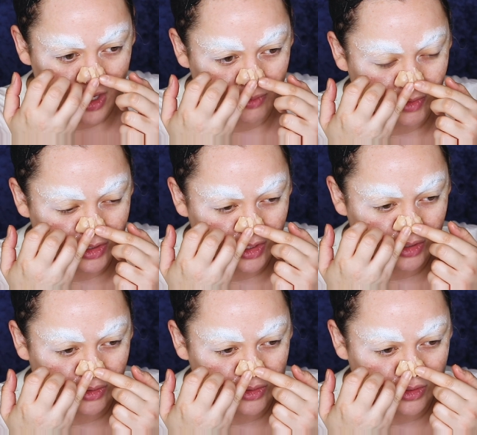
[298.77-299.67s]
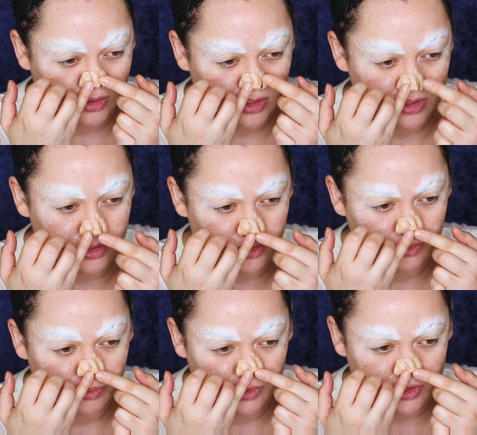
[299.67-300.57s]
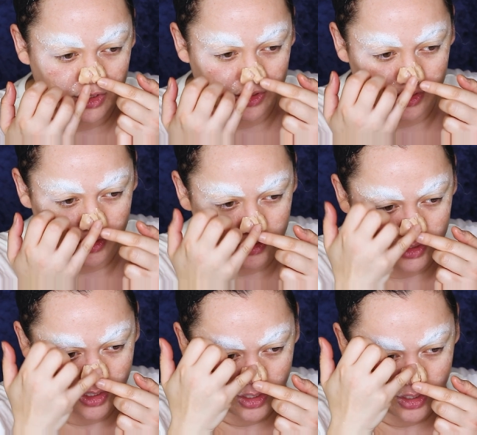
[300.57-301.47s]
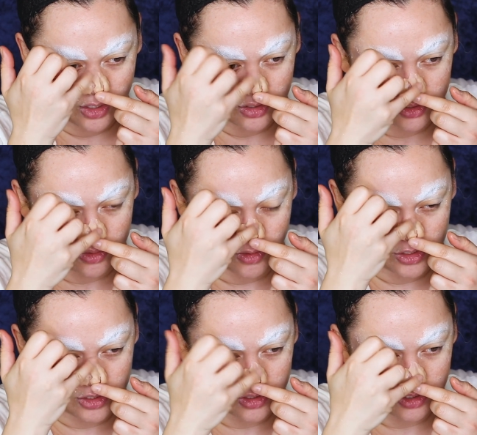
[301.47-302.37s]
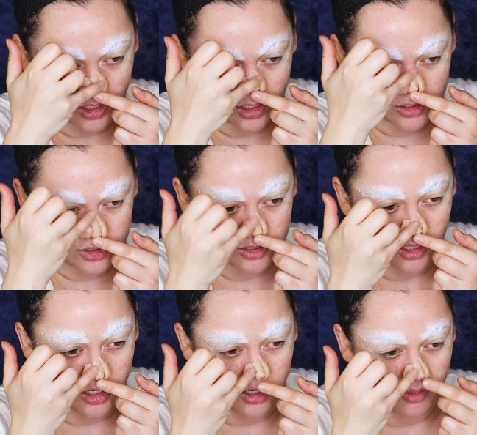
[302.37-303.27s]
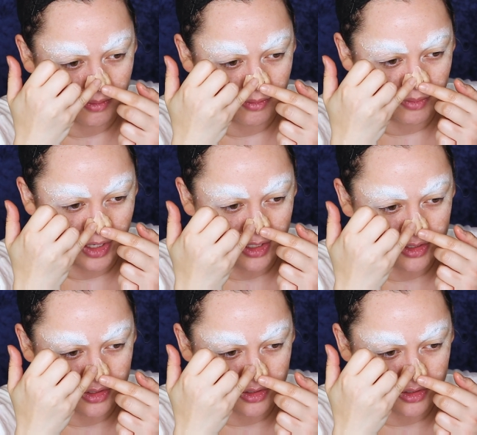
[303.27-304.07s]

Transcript: and we have to eat ozzoni soup, which is this soy sauce um, based